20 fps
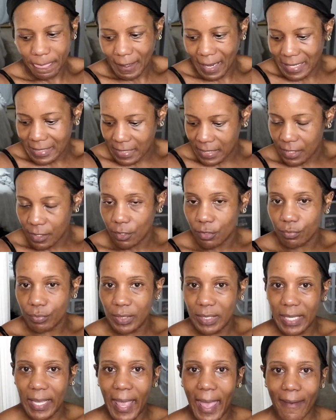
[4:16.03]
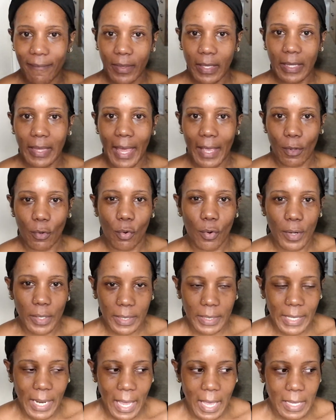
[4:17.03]
I still really haven't
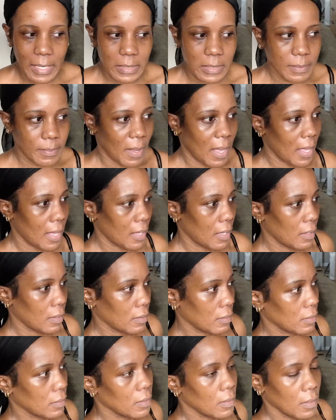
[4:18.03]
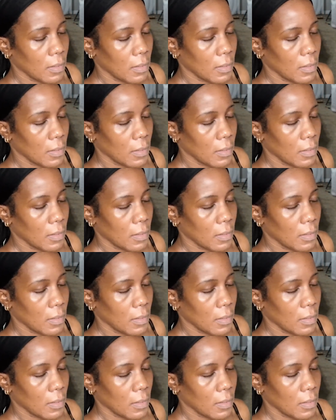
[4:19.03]
organized my